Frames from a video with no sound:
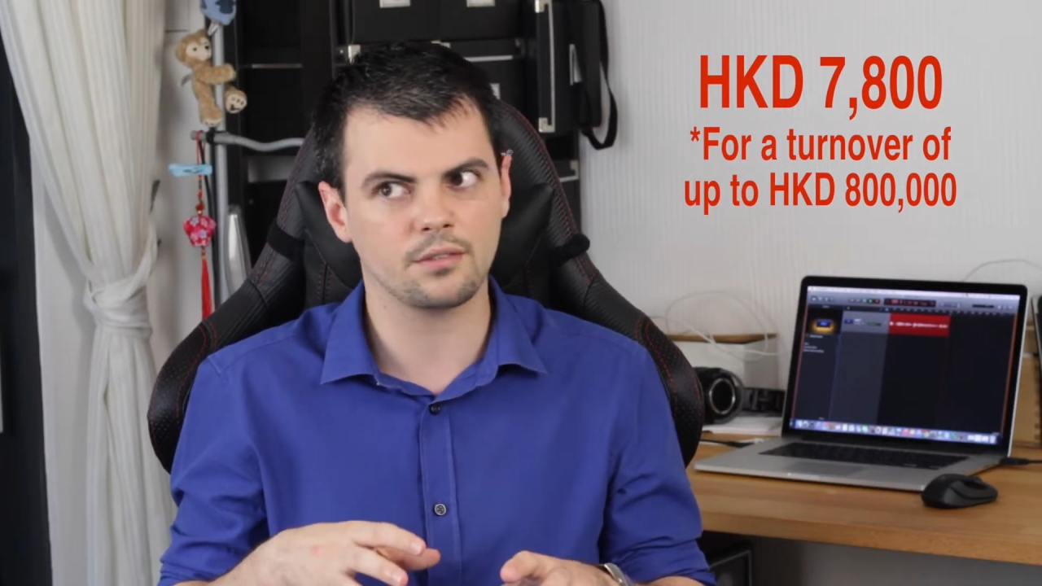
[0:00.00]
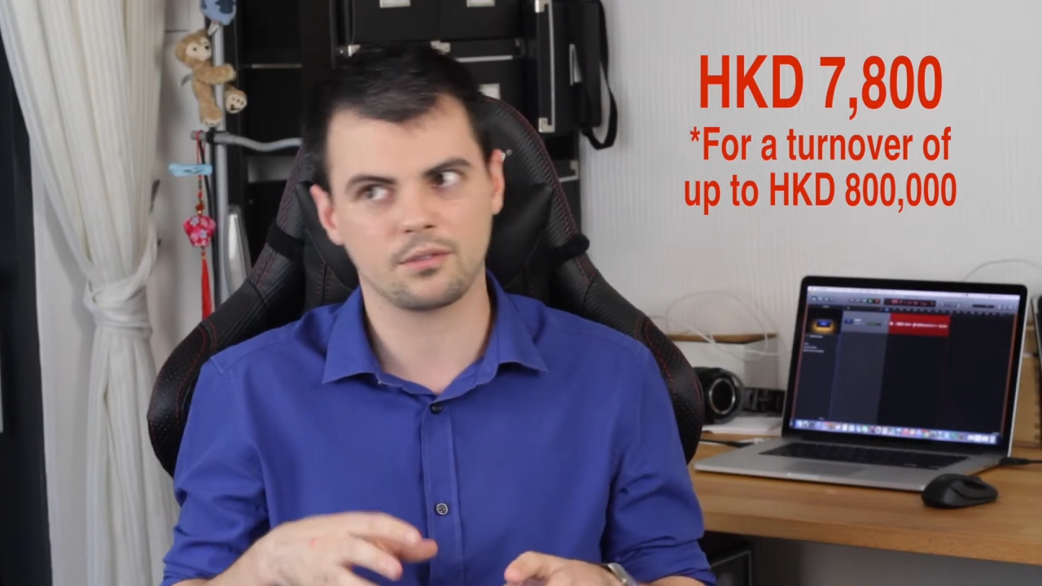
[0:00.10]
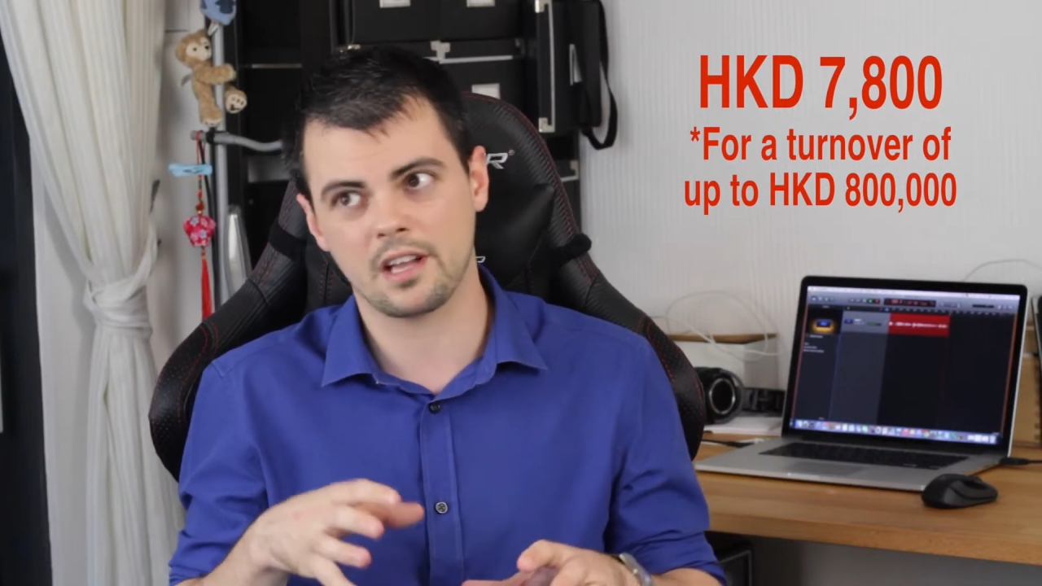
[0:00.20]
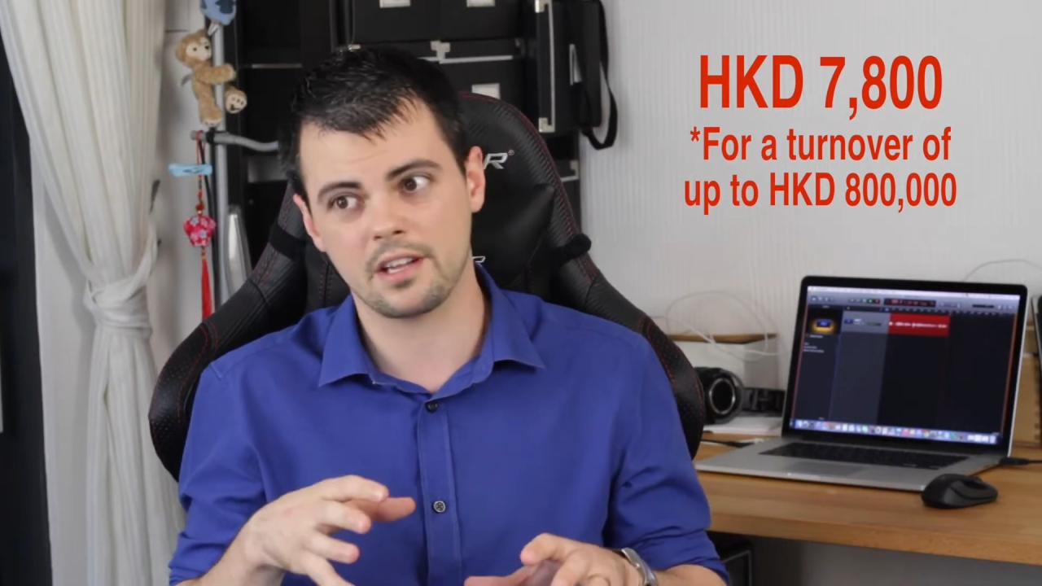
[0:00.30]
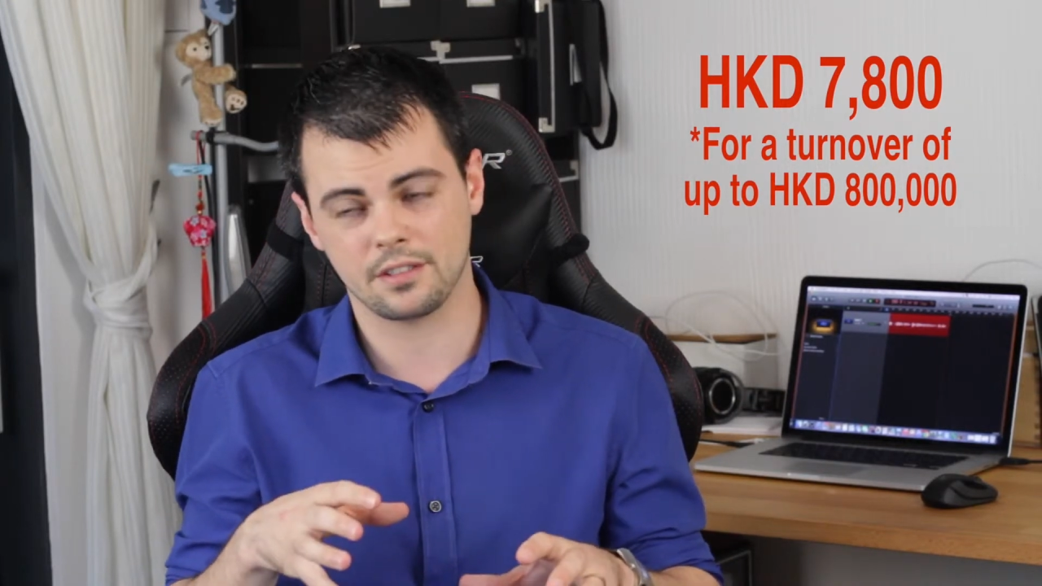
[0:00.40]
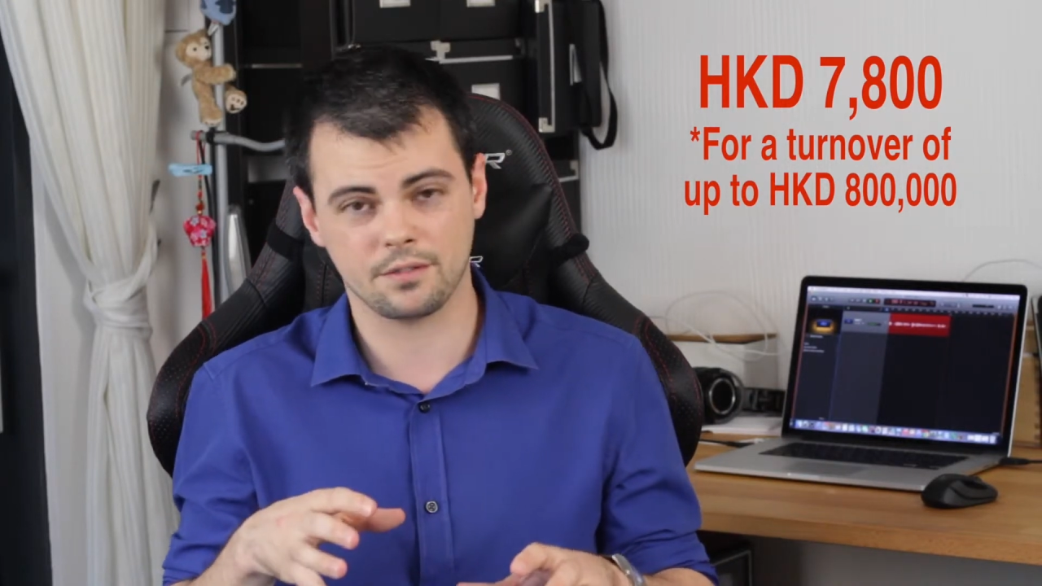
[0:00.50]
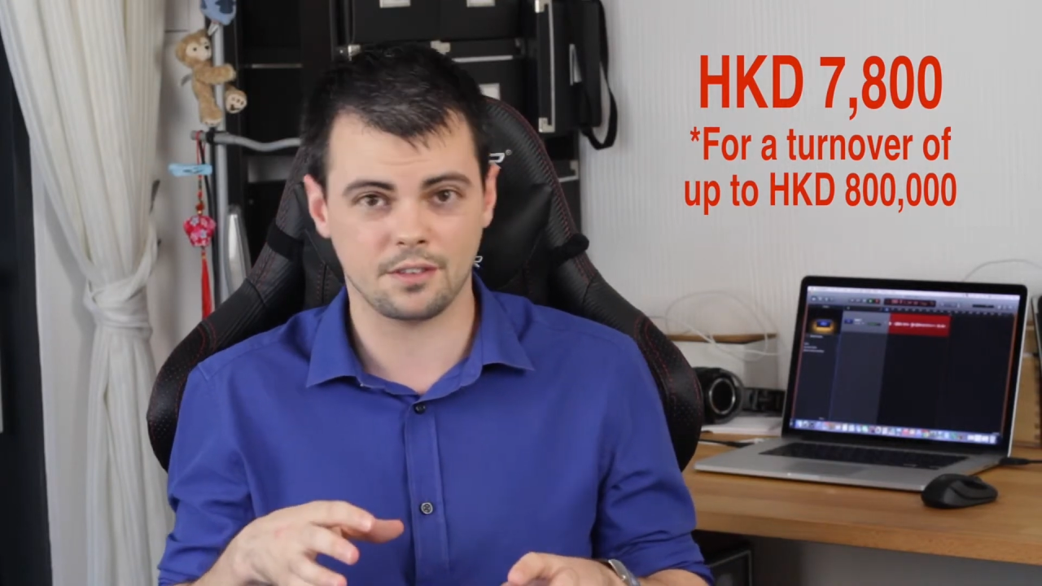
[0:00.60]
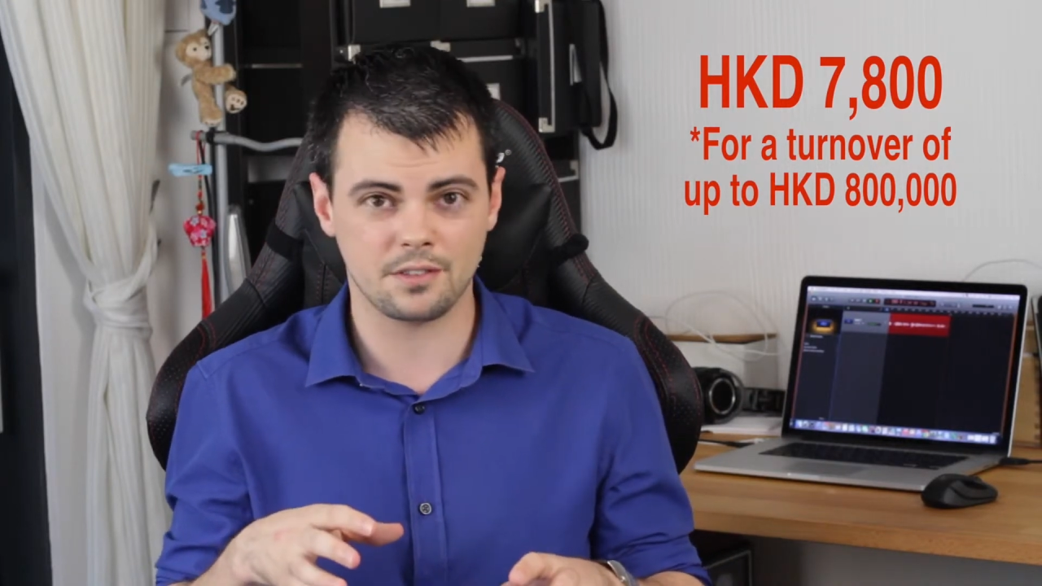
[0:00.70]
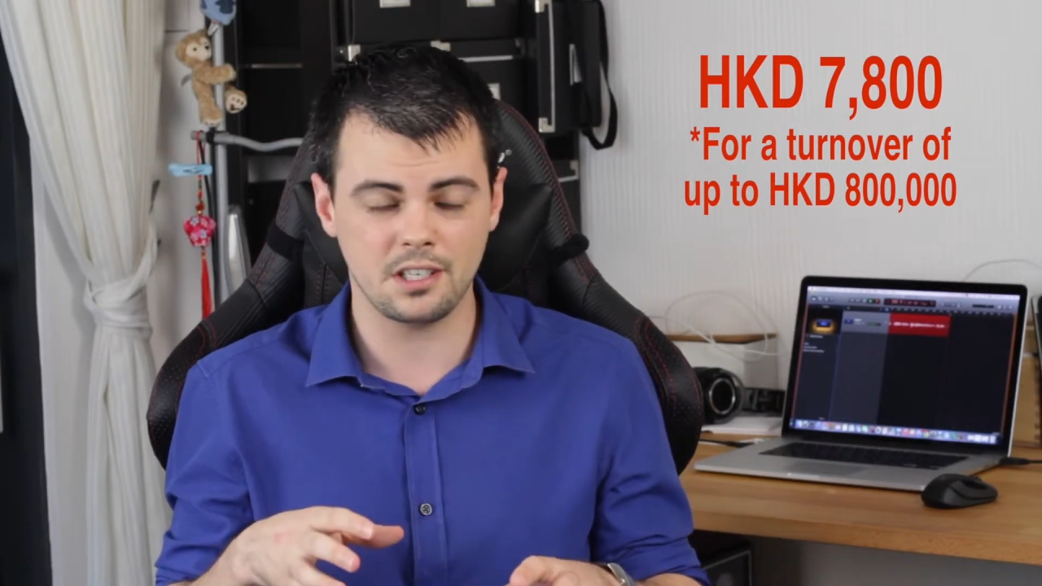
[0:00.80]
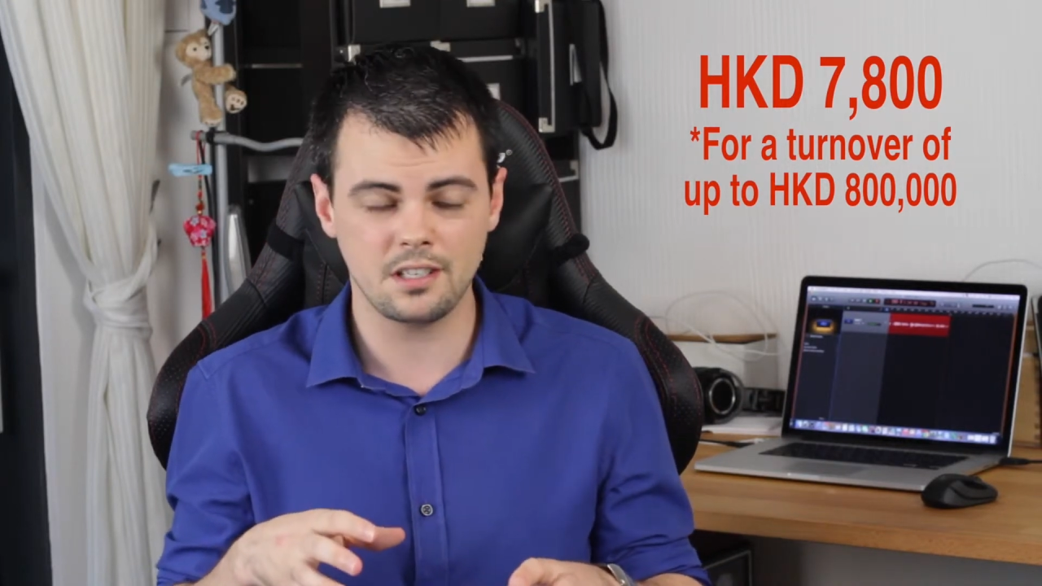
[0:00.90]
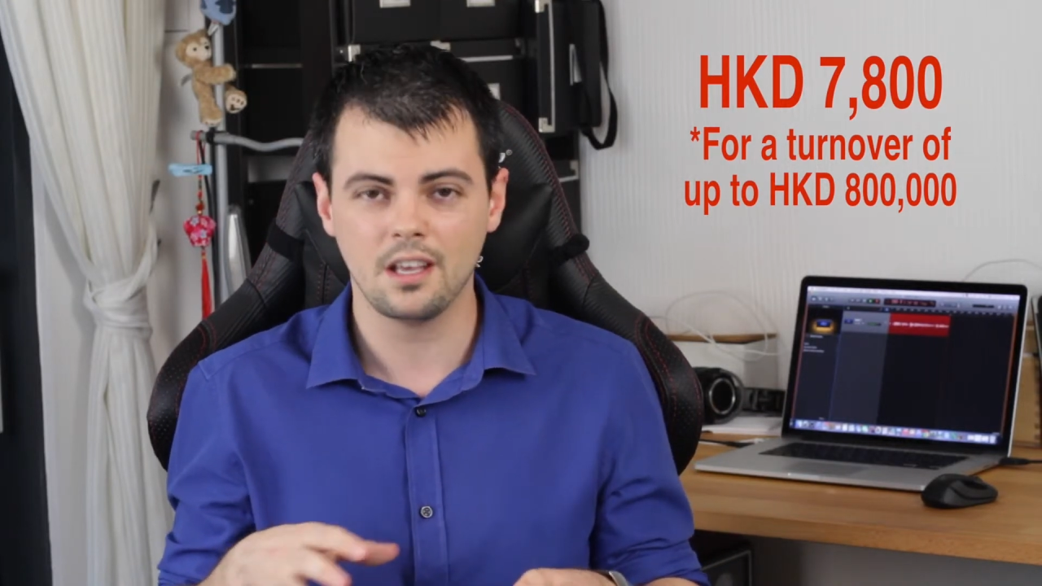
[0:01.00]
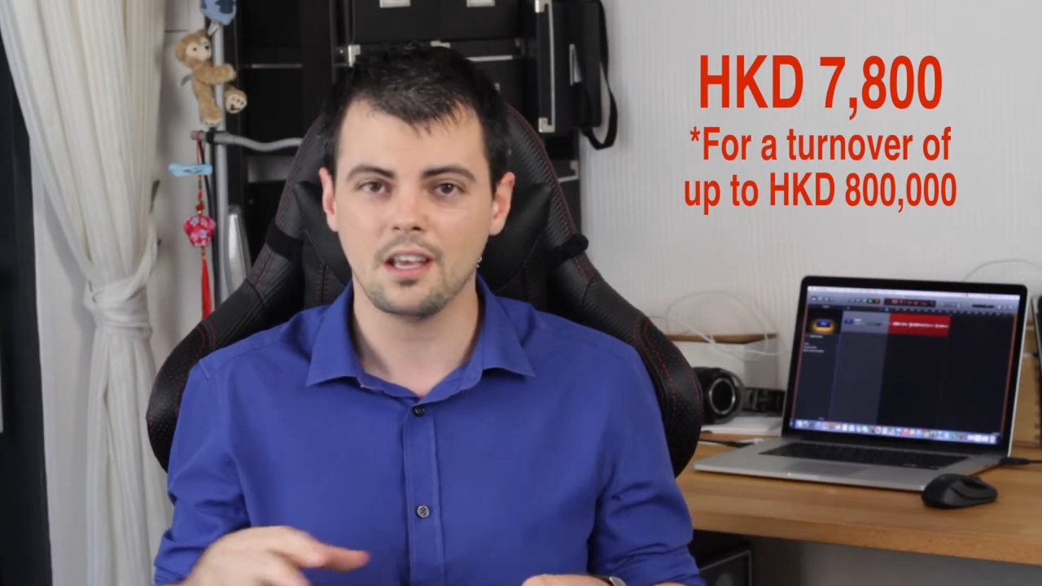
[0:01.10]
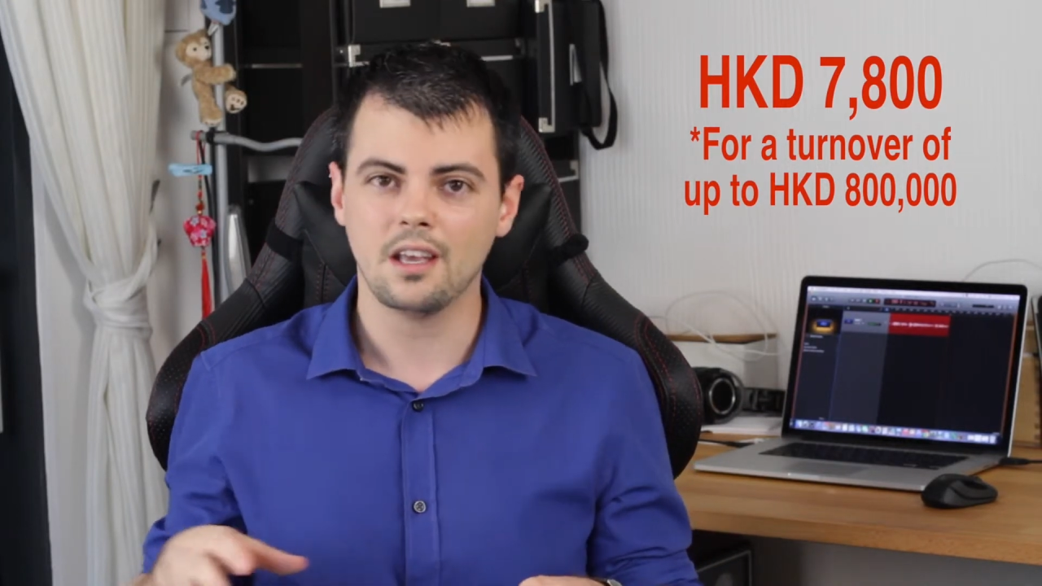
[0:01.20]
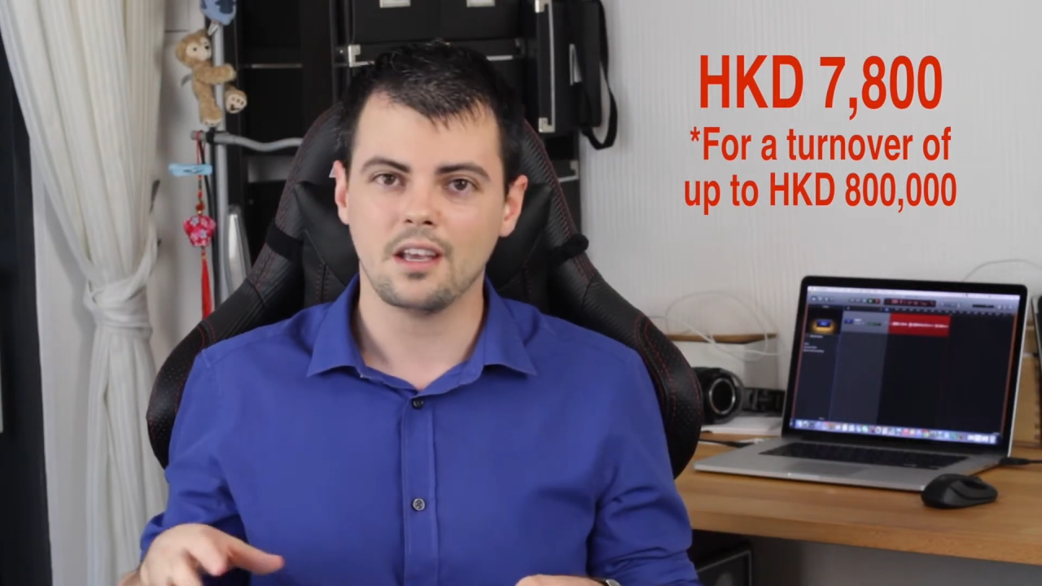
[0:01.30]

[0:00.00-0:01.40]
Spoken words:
2015.